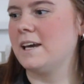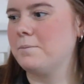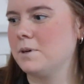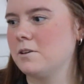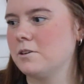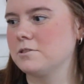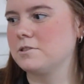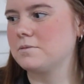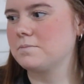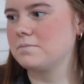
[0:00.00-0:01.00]

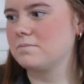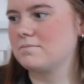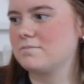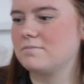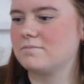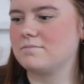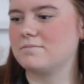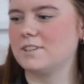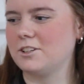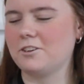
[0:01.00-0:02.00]
because
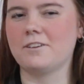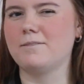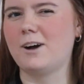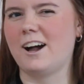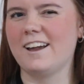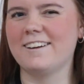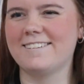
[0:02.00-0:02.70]
I don't know why